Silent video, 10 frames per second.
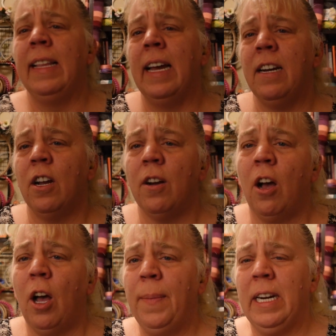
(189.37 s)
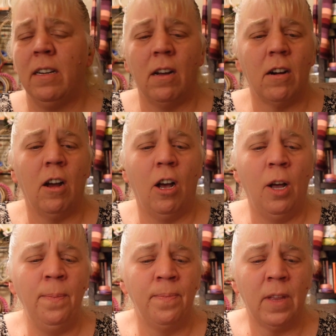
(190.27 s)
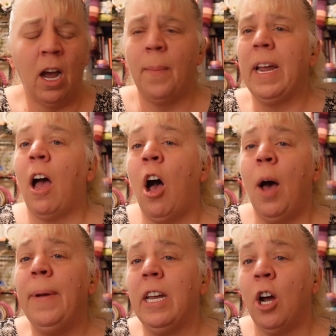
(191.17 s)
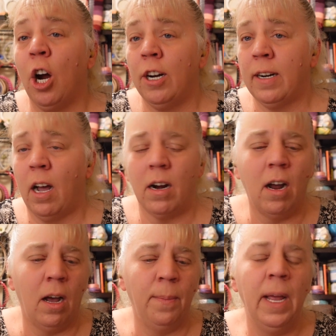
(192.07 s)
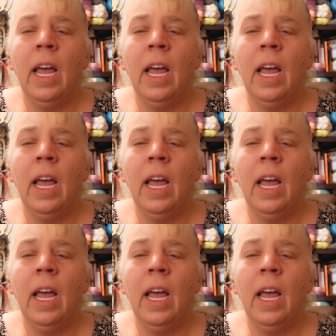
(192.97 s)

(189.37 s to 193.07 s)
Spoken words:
that at hobbi.com, hobbiyarn.com,